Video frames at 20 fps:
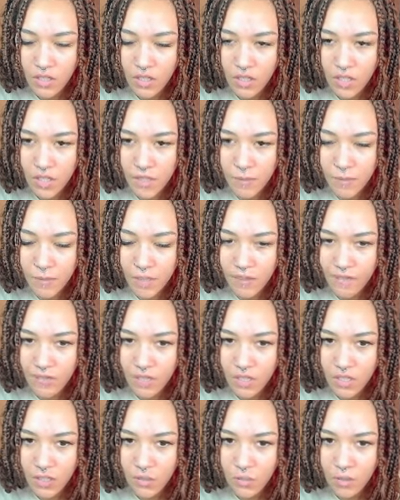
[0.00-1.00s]
But I
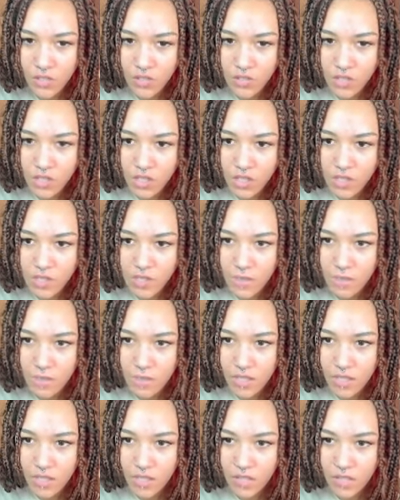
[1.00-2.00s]
feel like we also need
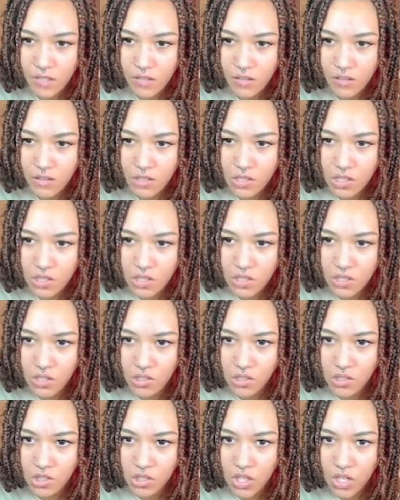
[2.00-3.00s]
something like
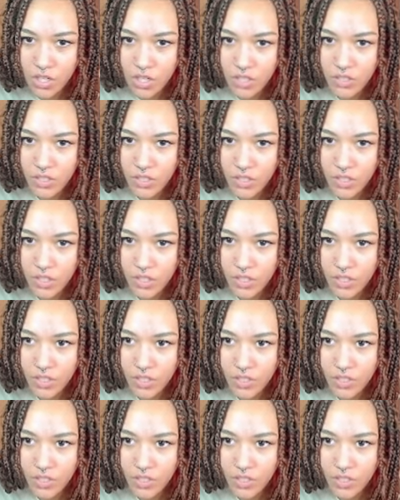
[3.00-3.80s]
longer.